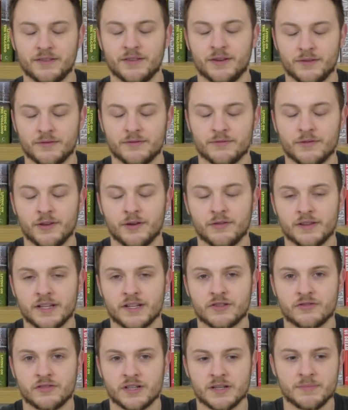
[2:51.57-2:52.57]
Not
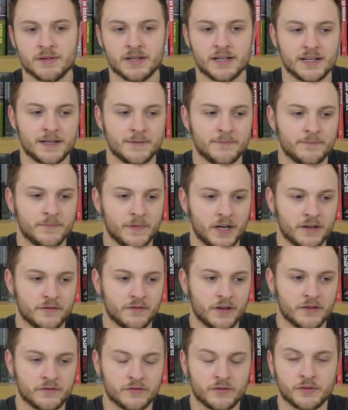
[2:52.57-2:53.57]
literally, but
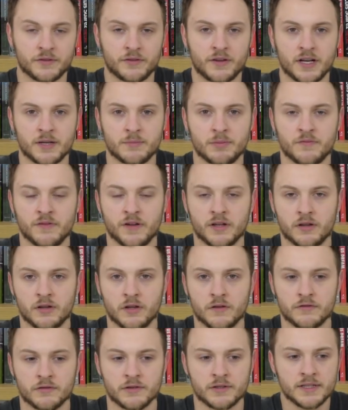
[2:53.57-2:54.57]
I've always kind of preferred
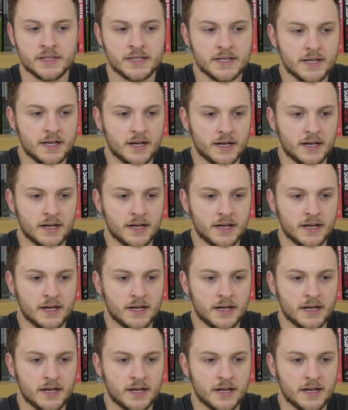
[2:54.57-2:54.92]
Lovren.